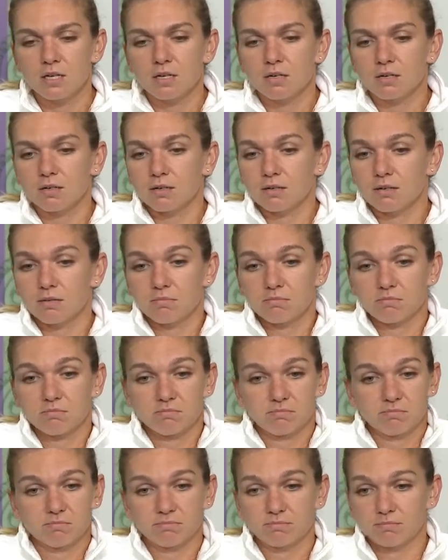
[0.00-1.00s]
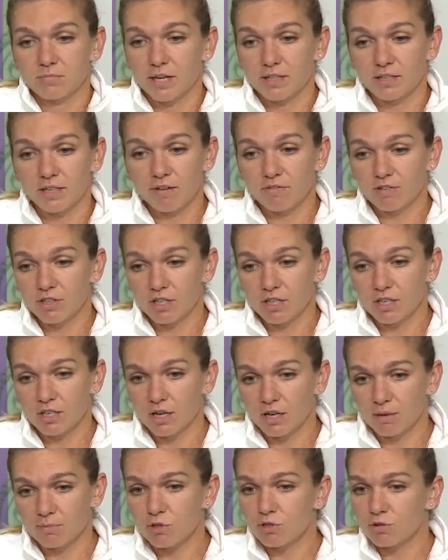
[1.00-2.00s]
And everything
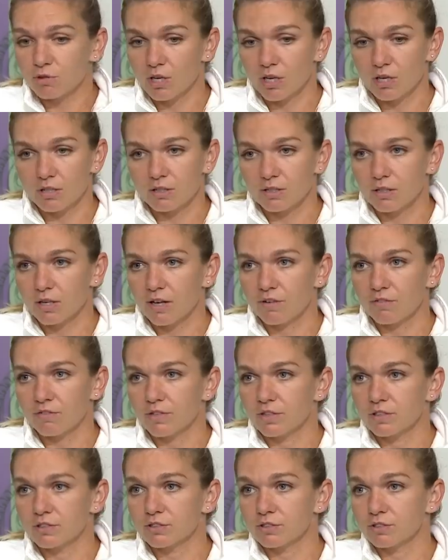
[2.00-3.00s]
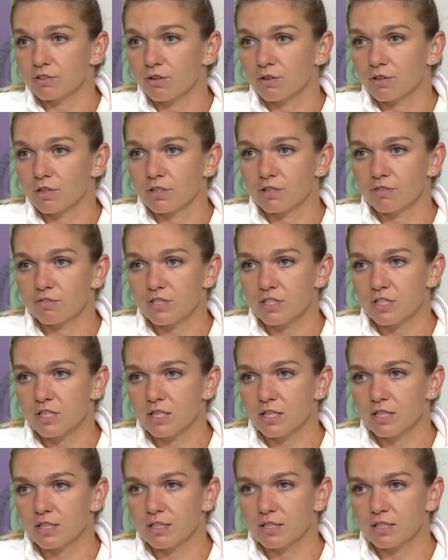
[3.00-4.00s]
comes together. I feel strong
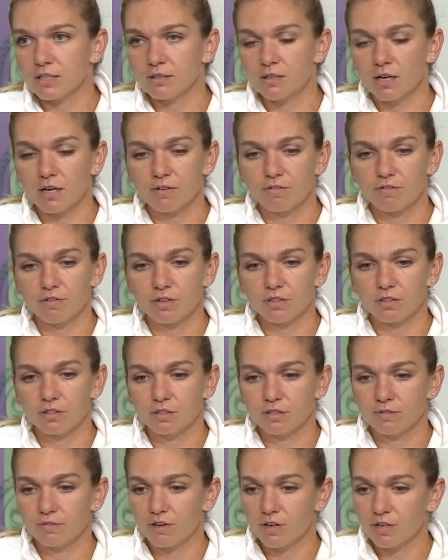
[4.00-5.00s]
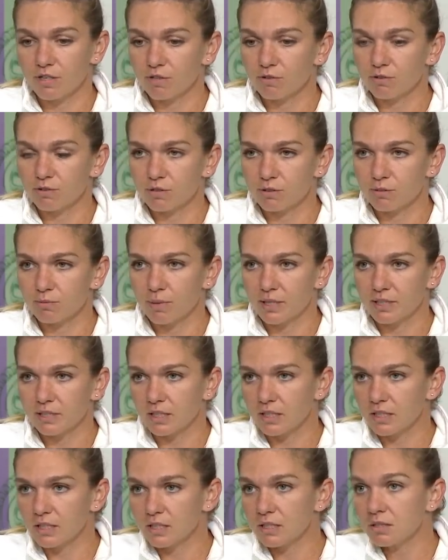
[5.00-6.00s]
physically. I feel very good
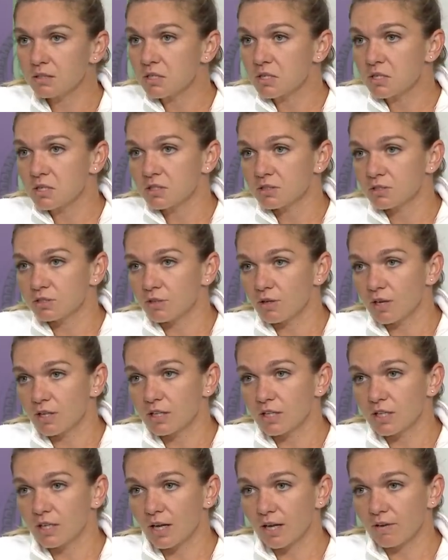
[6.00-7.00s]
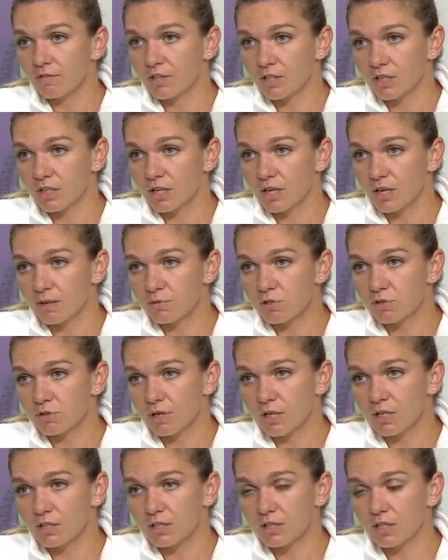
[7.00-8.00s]
mentally. So I think everything comes
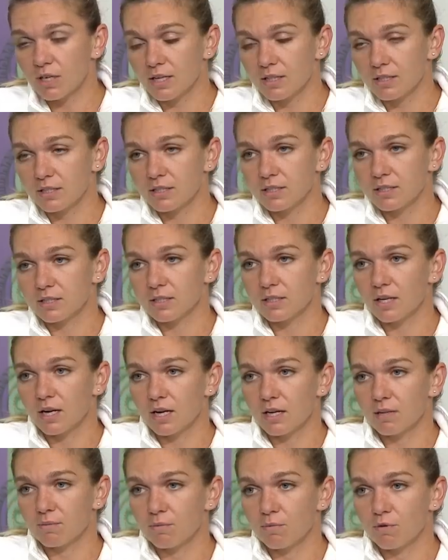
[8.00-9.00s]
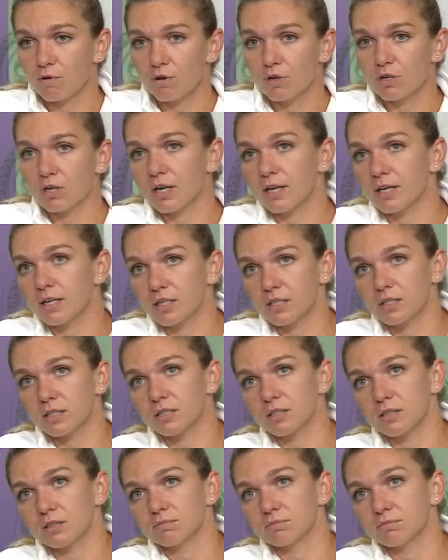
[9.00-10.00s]
together, and I am more like,
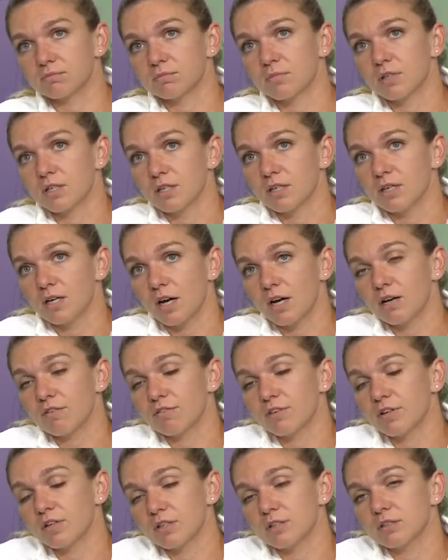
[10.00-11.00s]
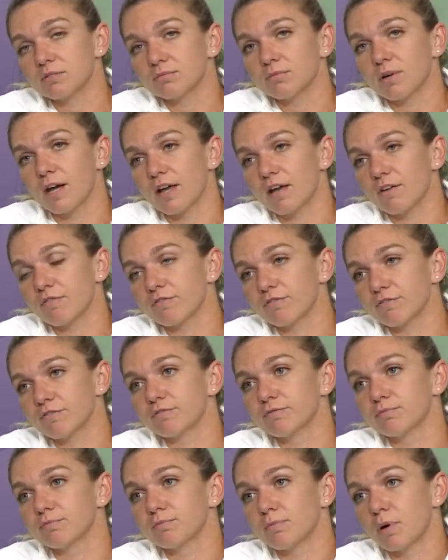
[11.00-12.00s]
I feel I have
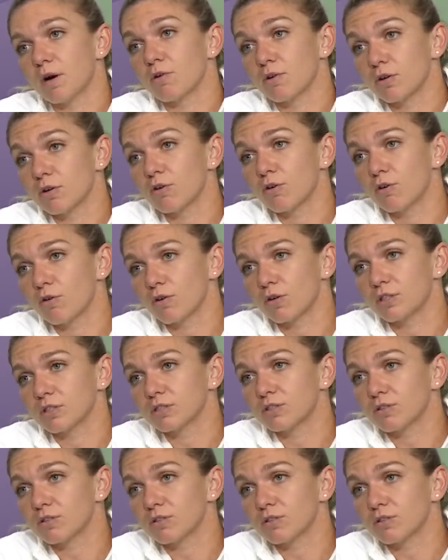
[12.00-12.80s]
power on court.